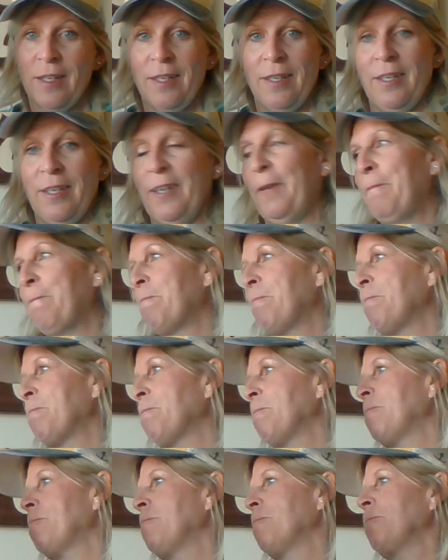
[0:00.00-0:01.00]

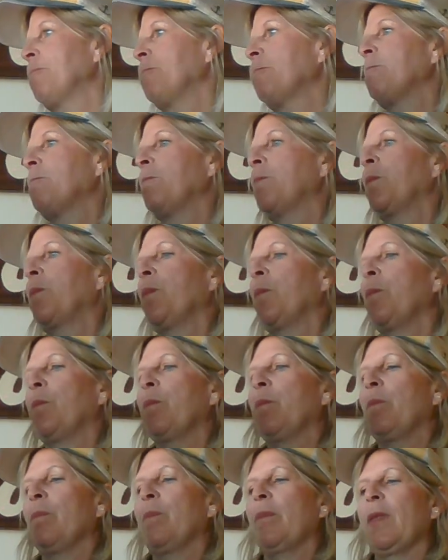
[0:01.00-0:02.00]

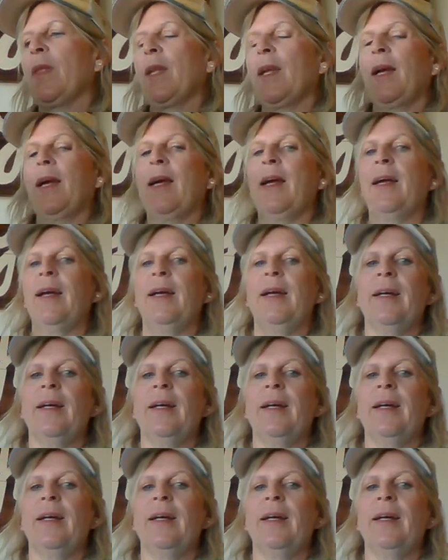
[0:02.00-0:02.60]
(no one is talking)